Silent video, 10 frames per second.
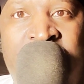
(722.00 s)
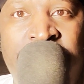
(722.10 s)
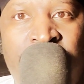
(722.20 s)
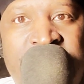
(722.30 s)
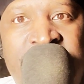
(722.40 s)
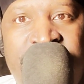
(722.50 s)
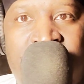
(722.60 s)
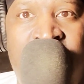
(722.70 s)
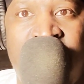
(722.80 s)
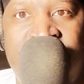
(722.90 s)
you is
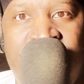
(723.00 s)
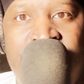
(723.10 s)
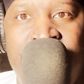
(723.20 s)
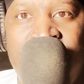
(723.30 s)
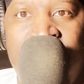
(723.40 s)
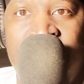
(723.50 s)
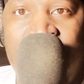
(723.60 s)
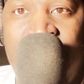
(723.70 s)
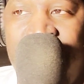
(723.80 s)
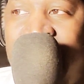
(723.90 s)
locked up.
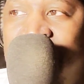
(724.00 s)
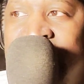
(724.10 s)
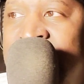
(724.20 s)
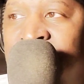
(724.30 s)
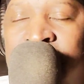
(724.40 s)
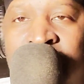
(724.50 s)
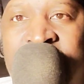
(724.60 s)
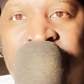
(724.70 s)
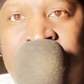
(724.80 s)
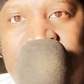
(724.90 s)
The investigation don't
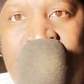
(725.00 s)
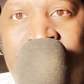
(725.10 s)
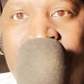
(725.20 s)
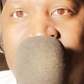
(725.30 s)
never stop.